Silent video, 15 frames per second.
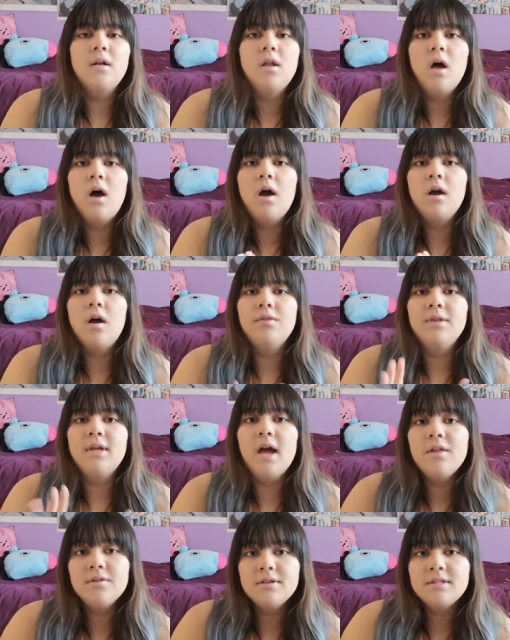along on the
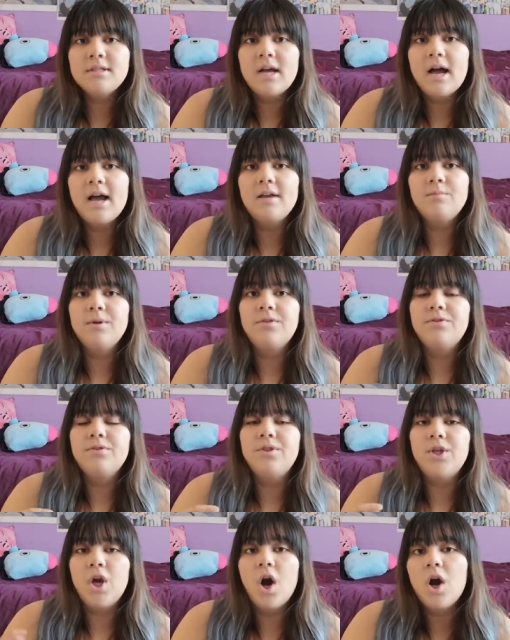other side with
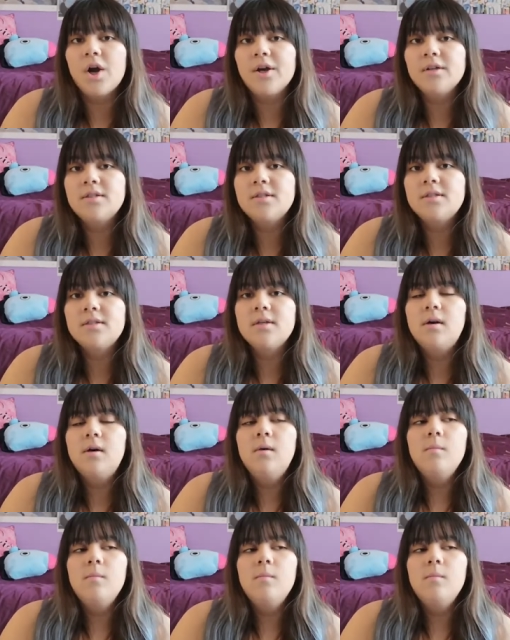the arts,